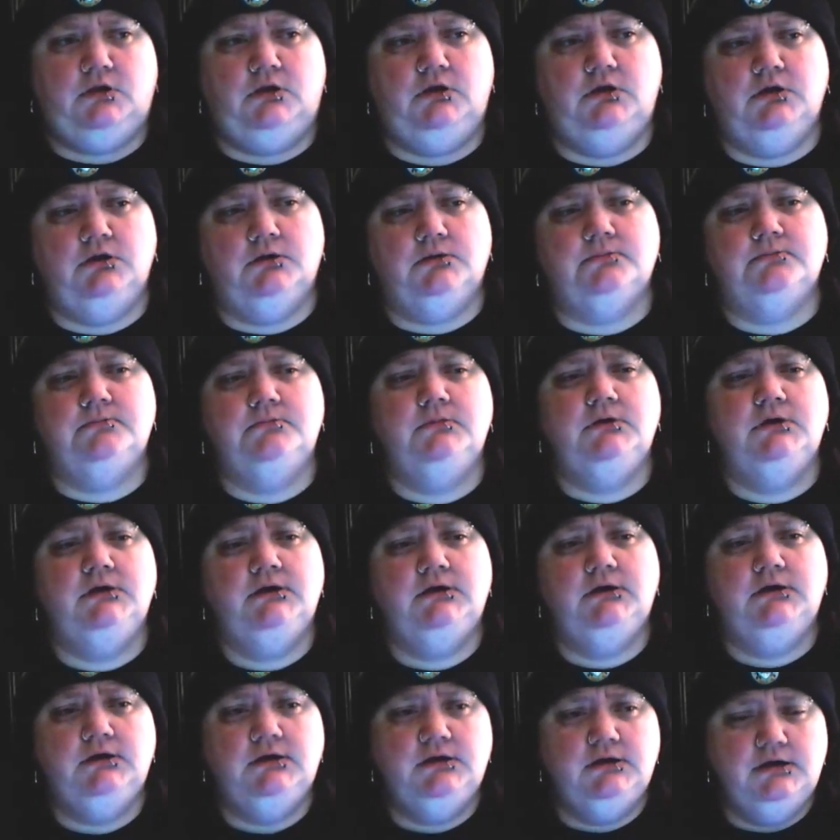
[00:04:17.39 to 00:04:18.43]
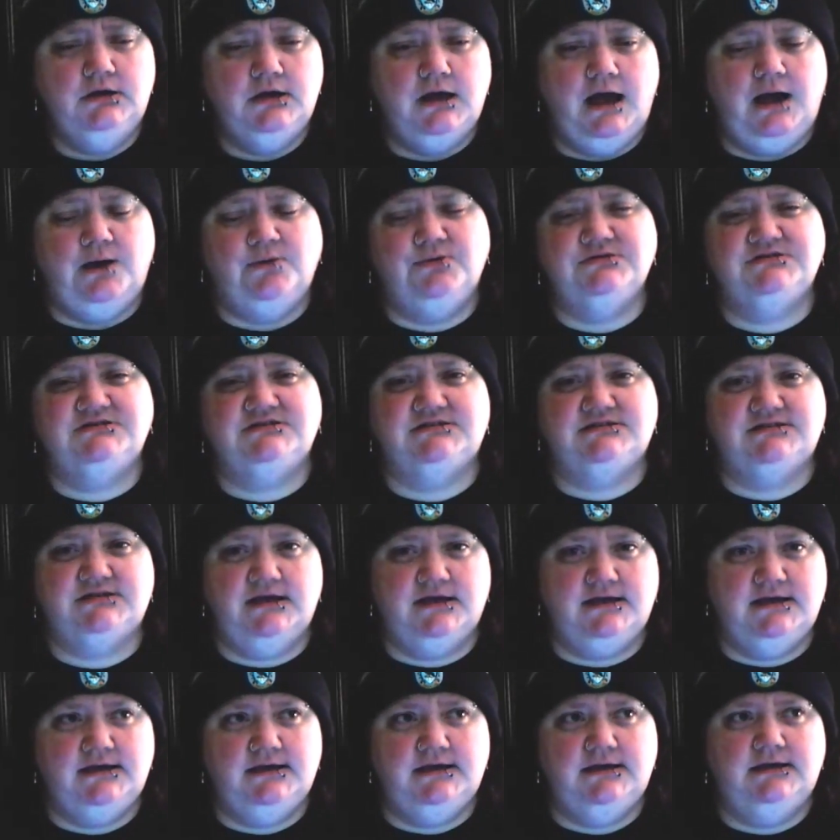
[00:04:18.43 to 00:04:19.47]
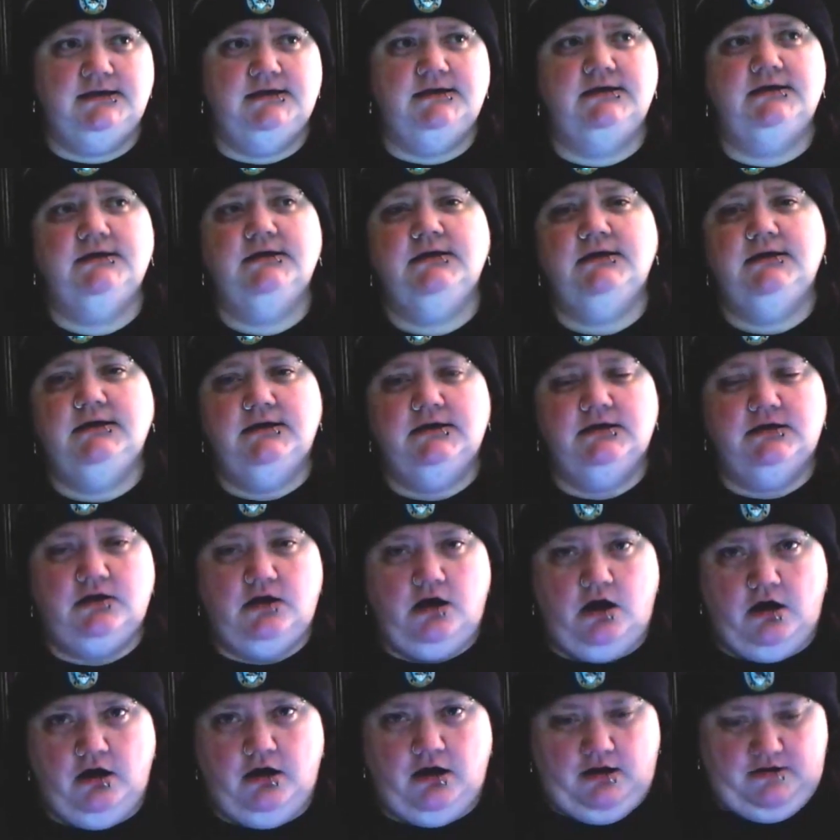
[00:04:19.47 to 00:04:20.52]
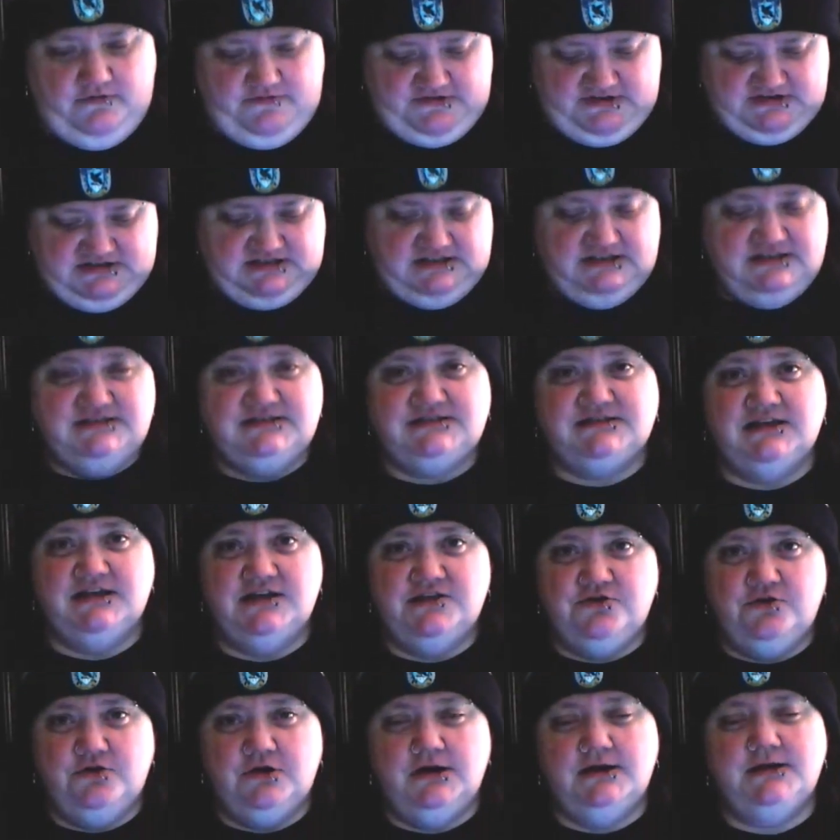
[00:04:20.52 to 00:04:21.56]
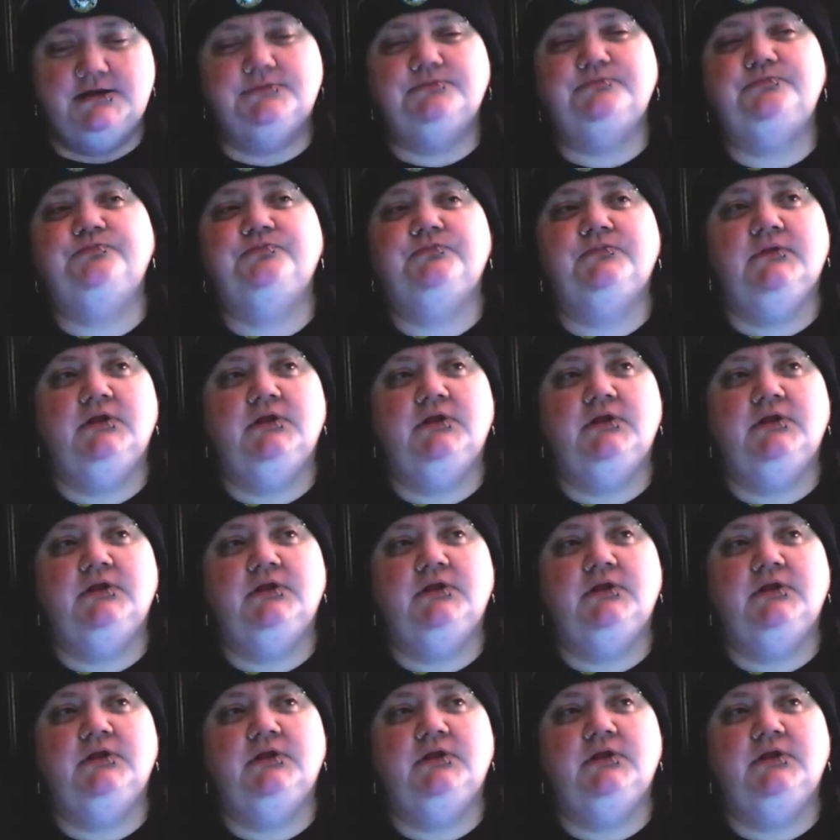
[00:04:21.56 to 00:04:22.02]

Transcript: um, I would say obviously Slytherin.